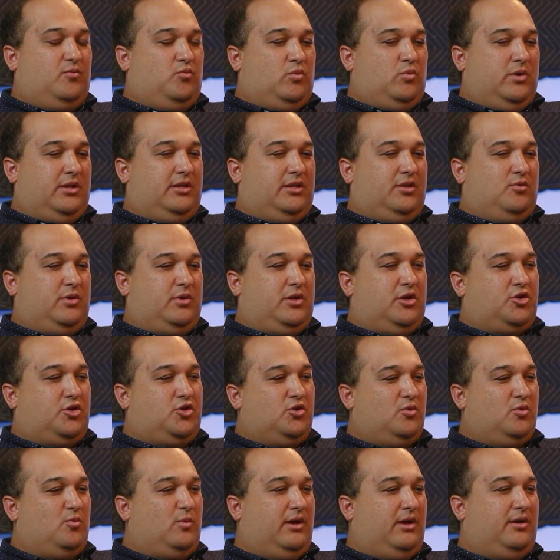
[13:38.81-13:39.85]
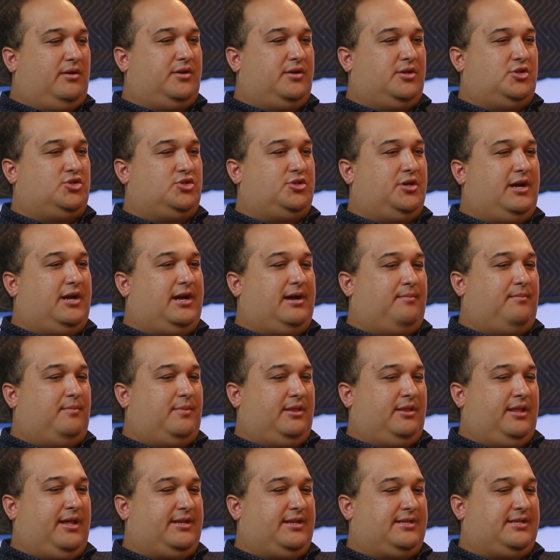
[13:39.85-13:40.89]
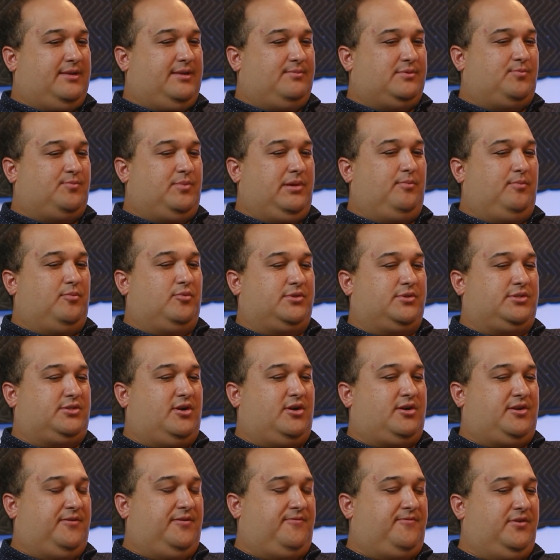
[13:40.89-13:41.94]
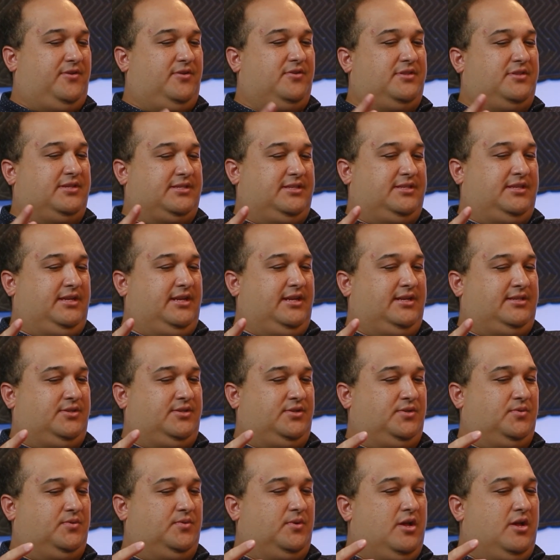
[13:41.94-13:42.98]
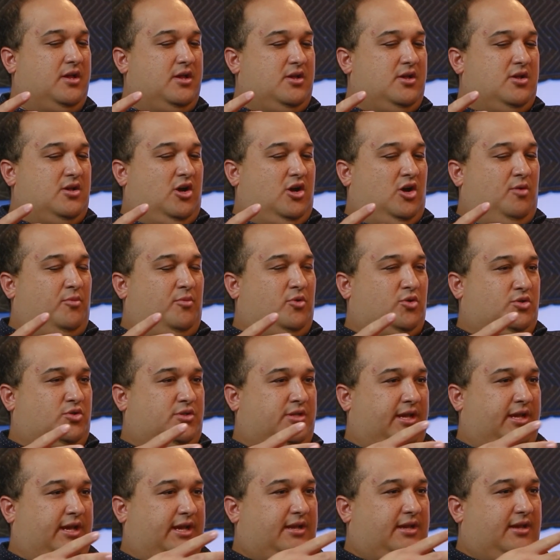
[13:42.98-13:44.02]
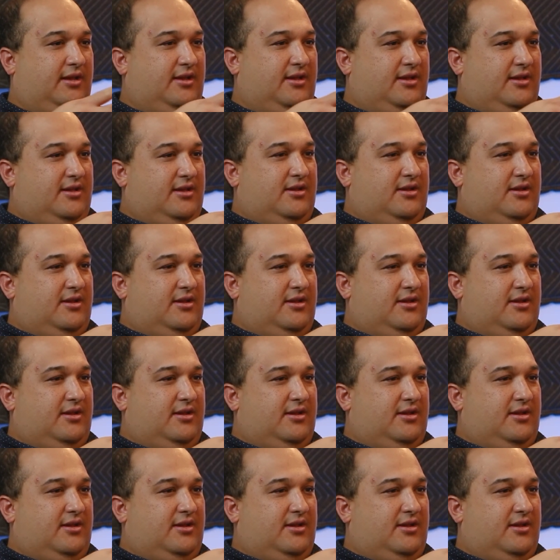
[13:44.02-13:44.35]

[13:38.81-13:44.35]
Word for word: when when you're doing well in a job, a lot of times people start to feel this need to almost like